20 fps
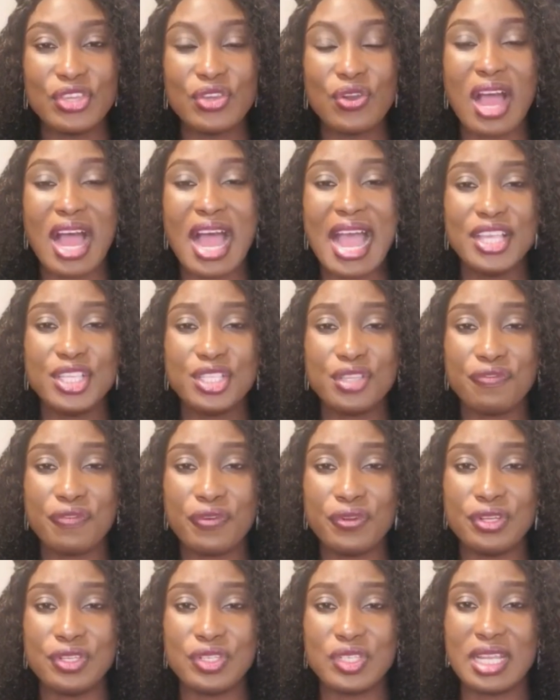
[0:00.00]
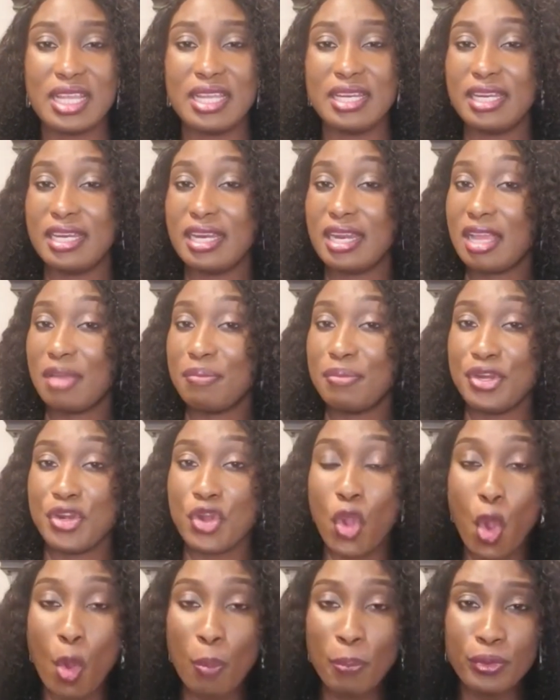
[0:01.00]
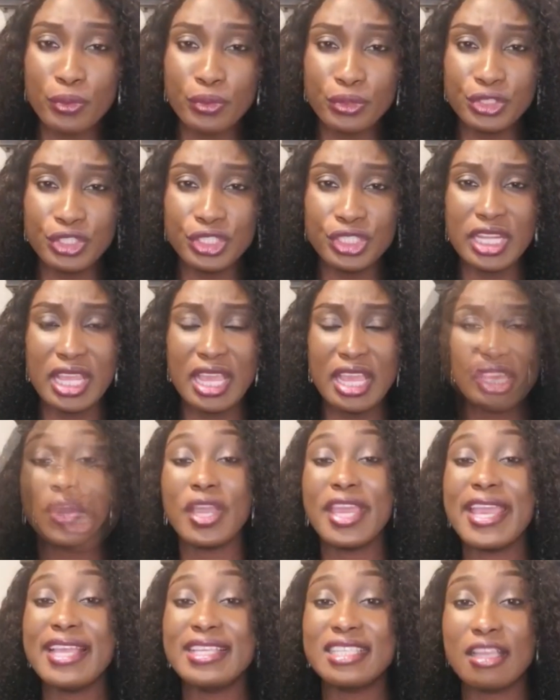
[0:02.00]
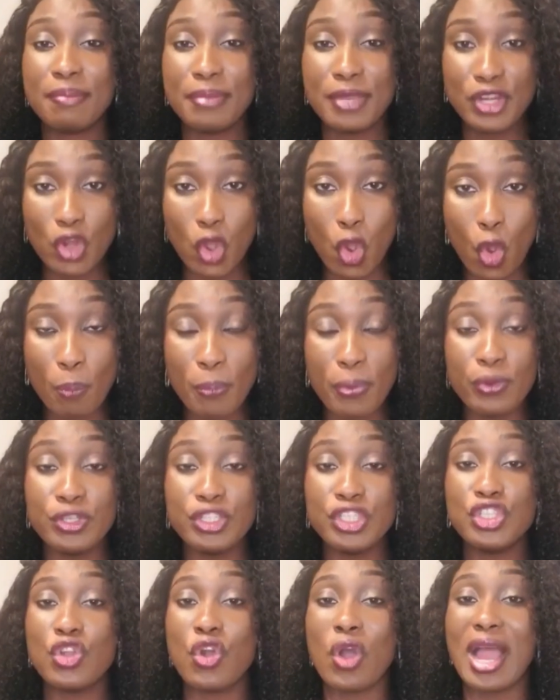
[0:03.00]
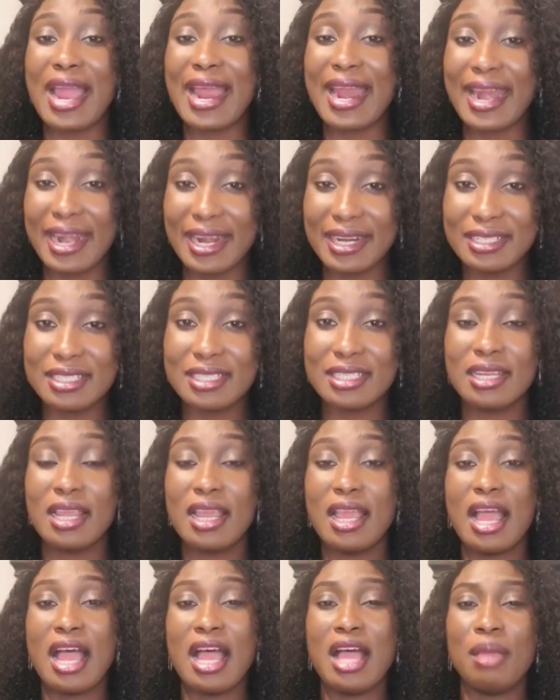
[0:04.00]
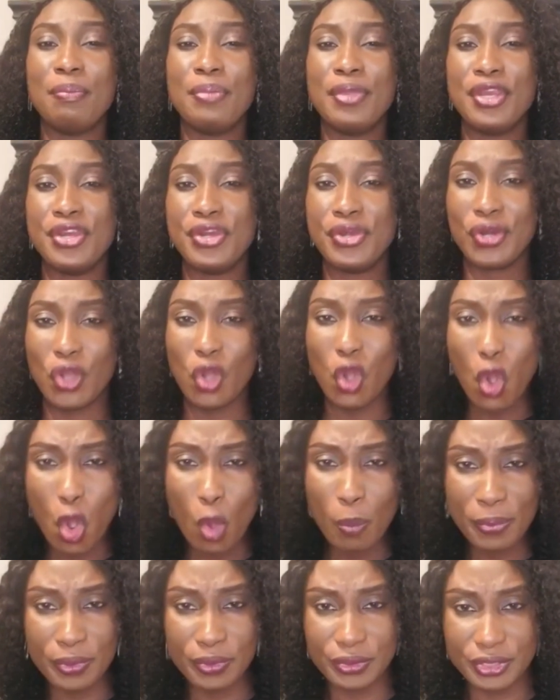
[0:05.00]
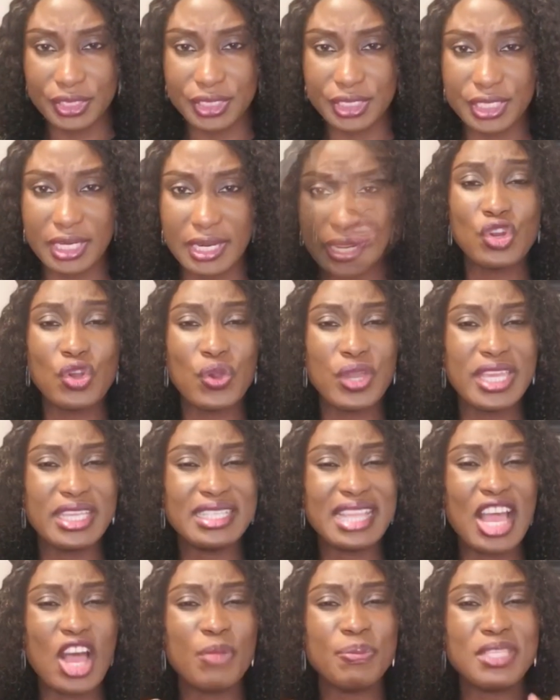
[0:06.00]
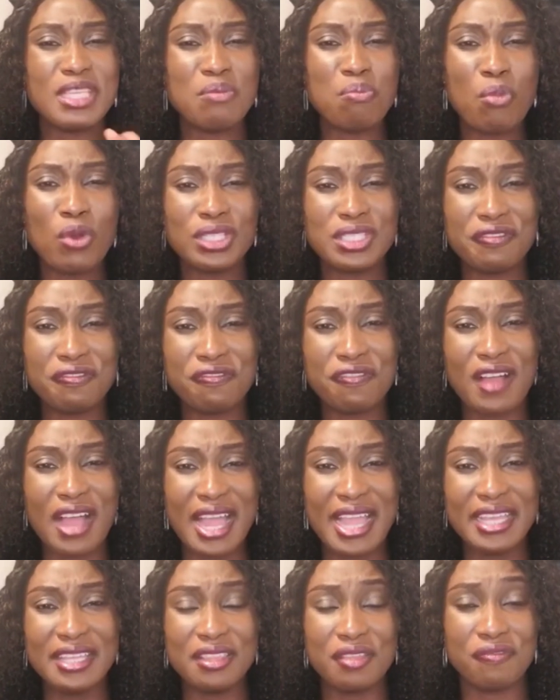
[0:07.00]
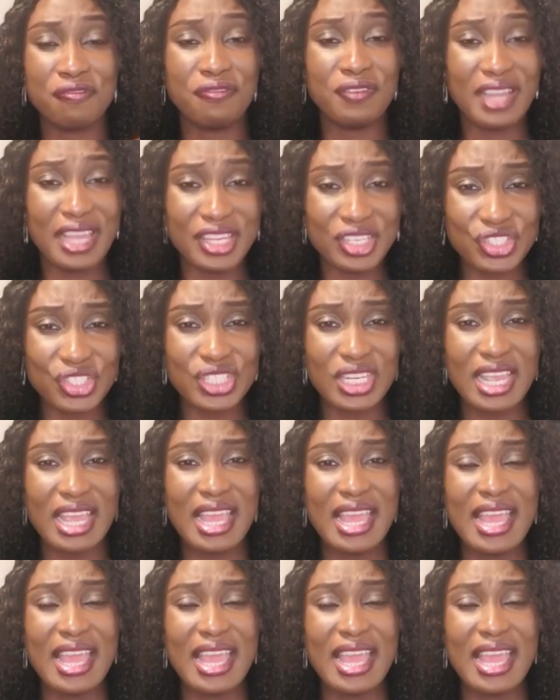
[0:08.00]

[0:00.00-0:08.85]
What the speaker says: Your eyes of understanding are being opened, your ears are being opened, your hearts are being opened. You know, it helps in mortifying the flesh.